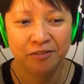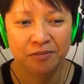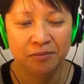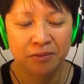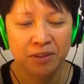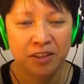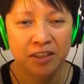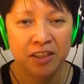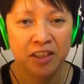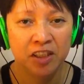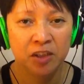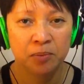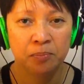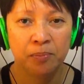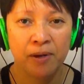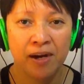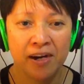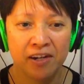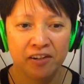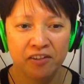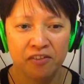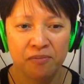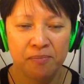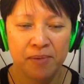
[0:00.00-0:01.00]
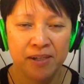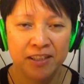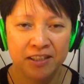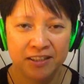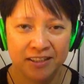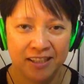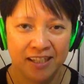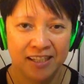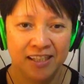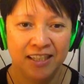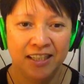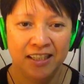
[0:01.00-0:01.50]
this is part of my
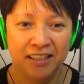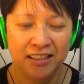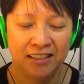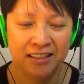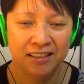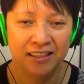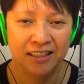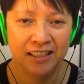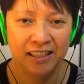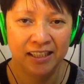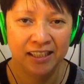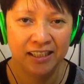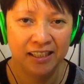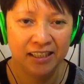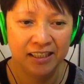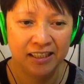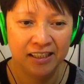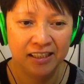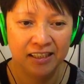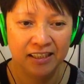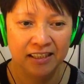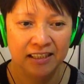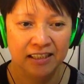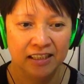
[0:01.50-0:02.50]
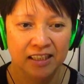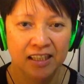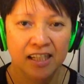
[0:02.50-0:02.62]
studies, and